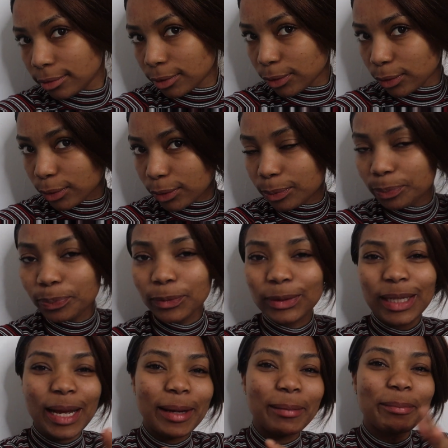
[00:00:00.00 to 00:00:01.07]
Ooh.
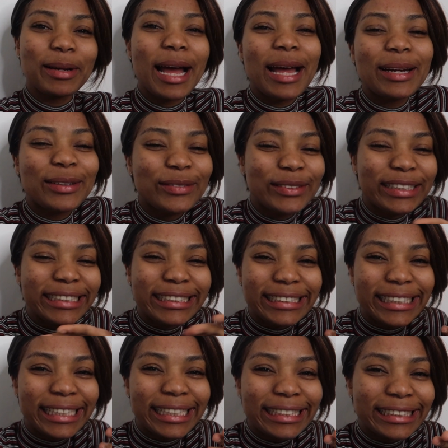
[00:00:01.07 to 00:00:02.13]
I'm kind of really
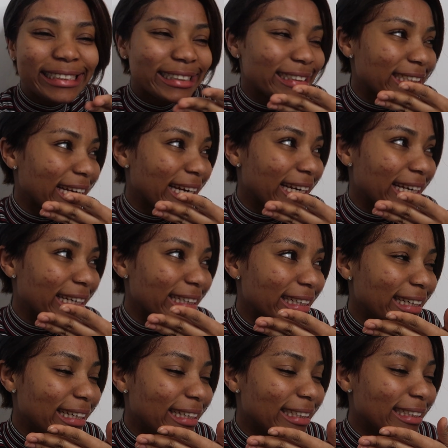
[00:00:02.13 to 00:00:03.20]
digging this like
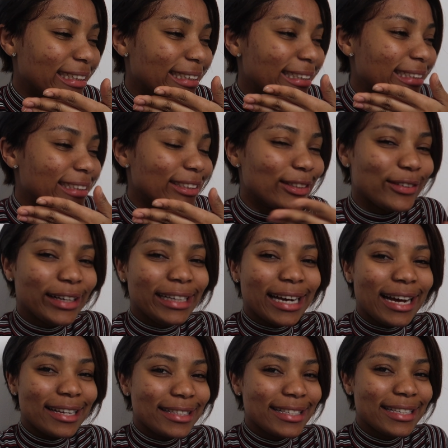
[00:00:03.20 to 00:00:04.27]
great
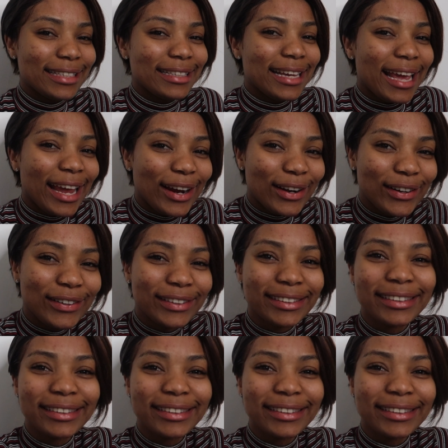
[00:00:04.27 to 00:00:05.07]
auntie hair.